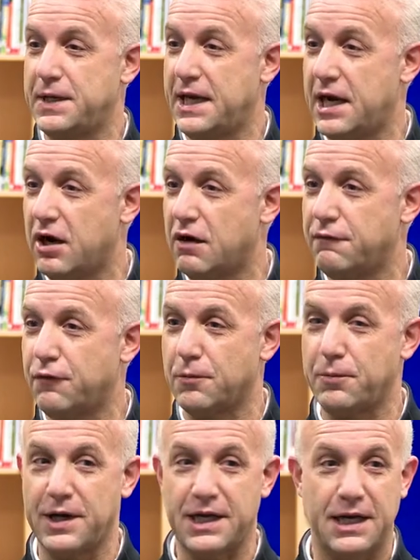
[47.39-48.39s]
Pierre
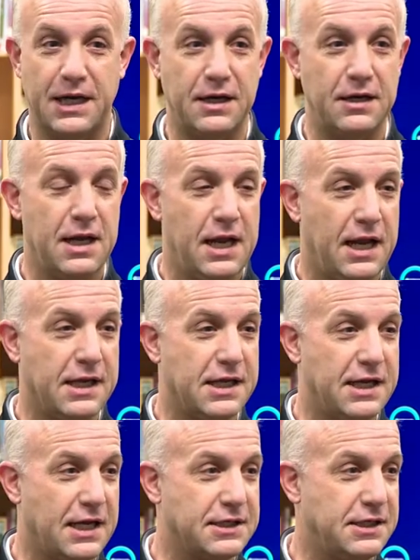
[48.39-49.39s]
for bringing in and
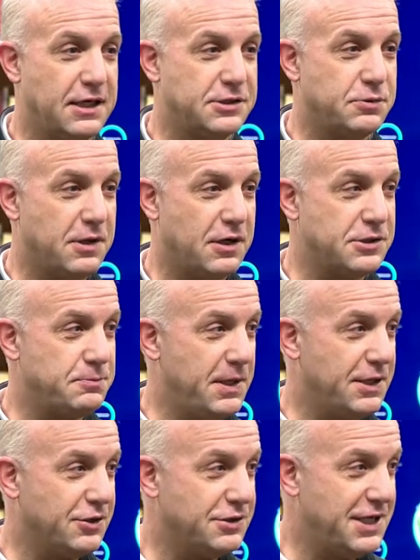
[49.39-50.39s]
connecting us with our
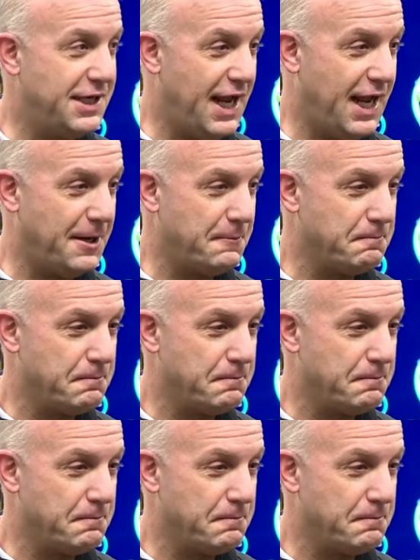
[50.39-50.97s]
speaker today.